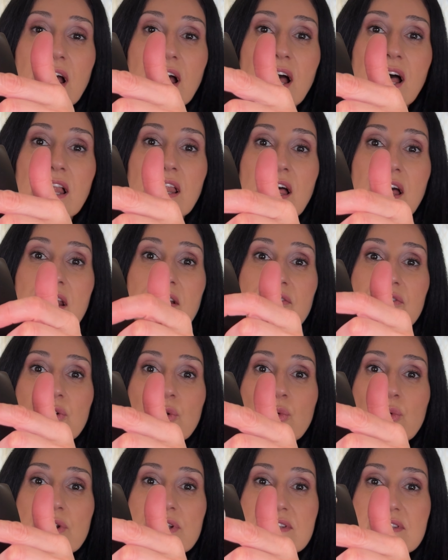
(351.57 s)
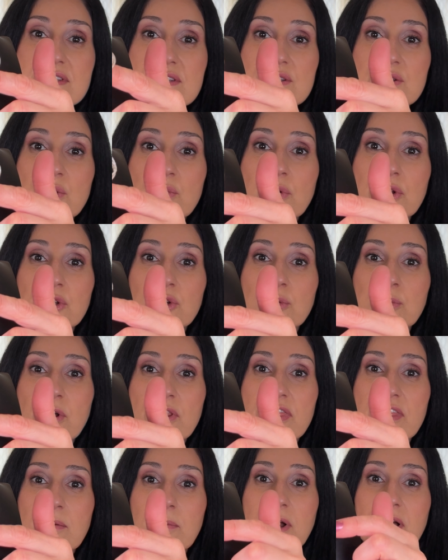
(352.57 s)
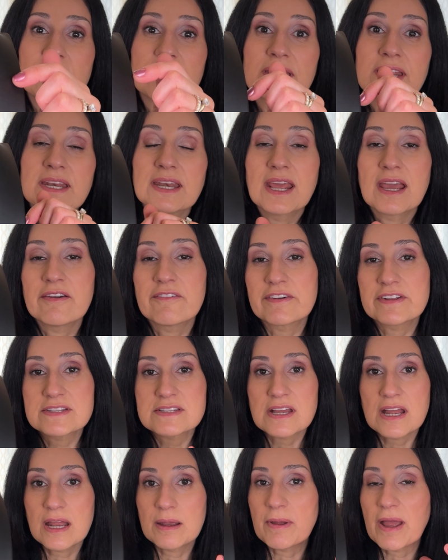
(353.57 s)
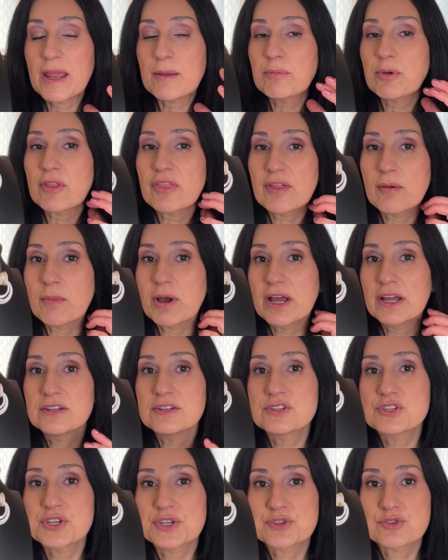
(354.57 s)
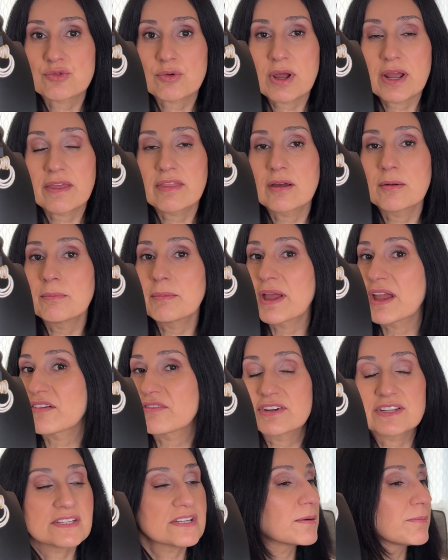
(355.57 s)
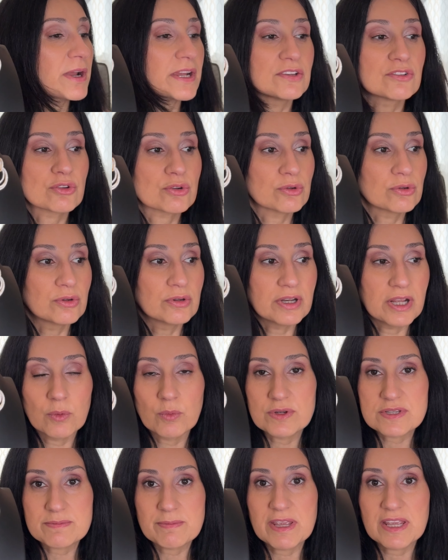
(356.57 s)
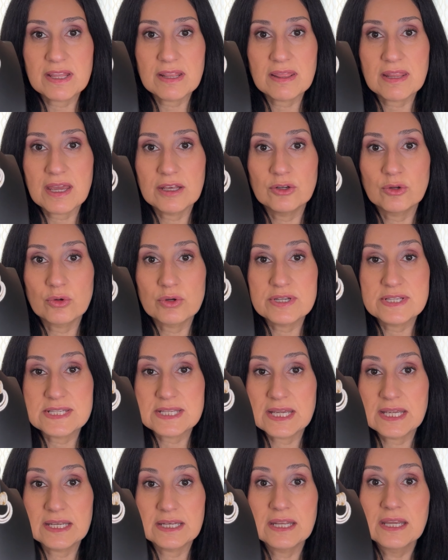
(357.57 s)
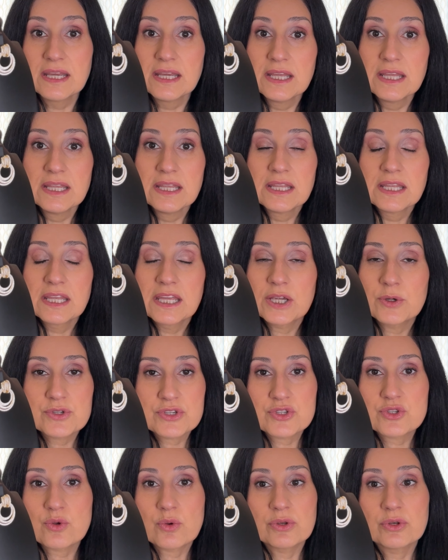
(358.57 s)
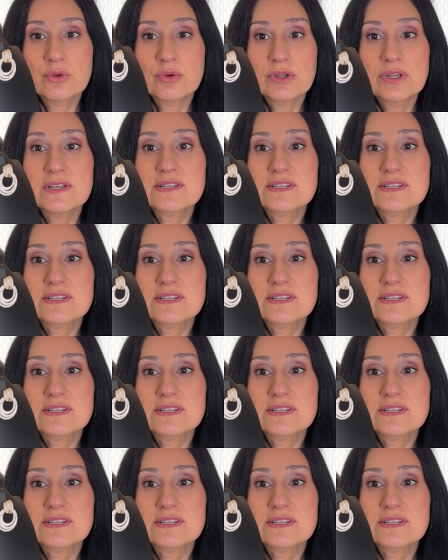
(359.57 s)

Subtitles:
a lot of noise when you put them on, and every time I put them on to try them, every time I turned, it was making that noise, and it was so annoying